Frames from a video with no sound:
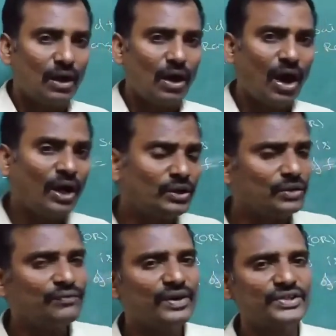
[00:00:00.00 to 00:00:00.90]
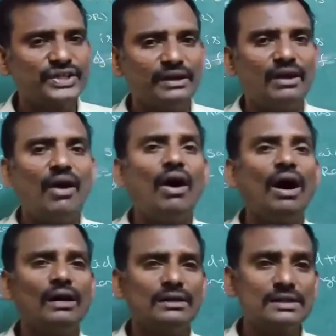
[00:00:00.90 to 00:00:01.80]
Onto function
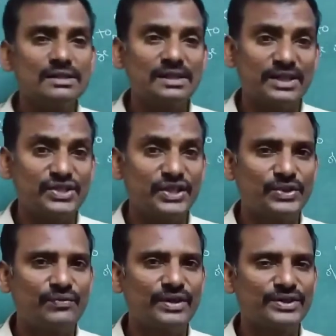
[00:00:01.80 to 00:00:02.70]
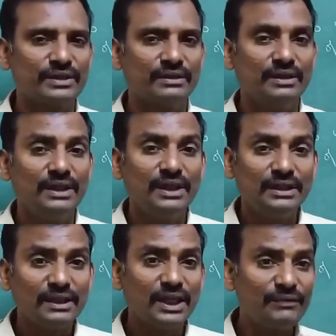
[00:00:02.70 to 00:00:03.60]
or surjective function.
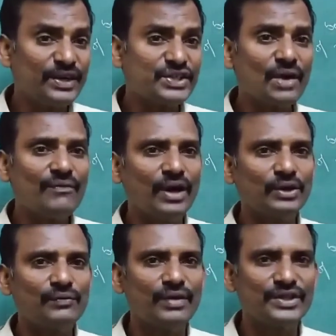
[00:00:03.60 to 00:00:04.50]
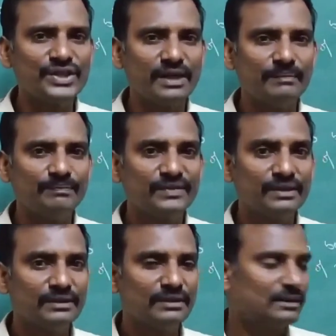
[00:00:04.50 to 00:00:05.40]
The definition of onto function
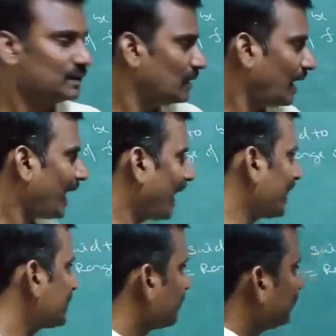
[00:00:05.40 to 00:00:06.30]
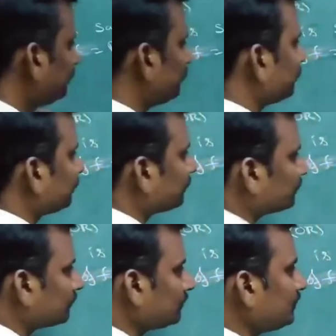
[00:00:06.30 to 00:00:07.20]
is,
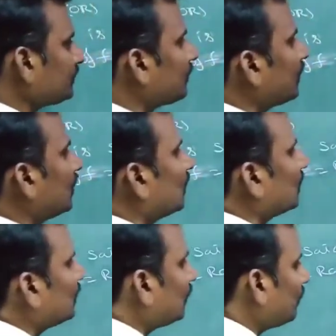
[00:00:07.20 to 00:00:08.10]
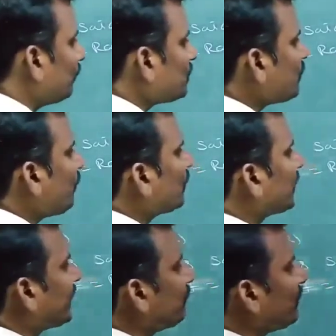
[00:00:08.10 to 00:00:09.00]
first of
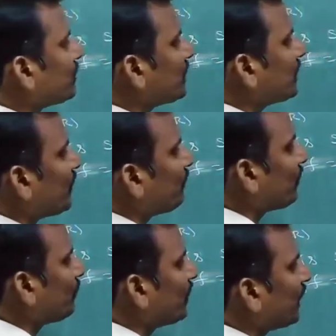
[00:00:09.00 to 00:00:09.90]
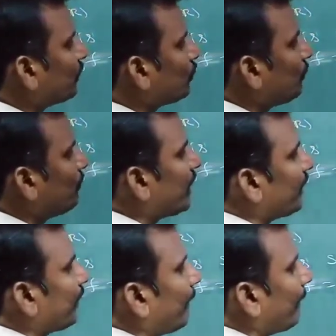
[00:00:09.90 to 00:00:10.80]
all, take function f from a to
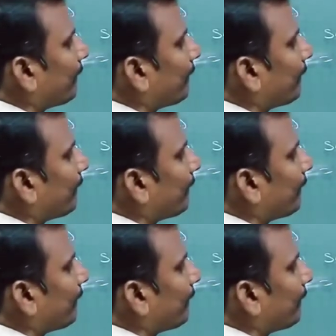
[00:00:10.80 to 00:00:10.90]
b,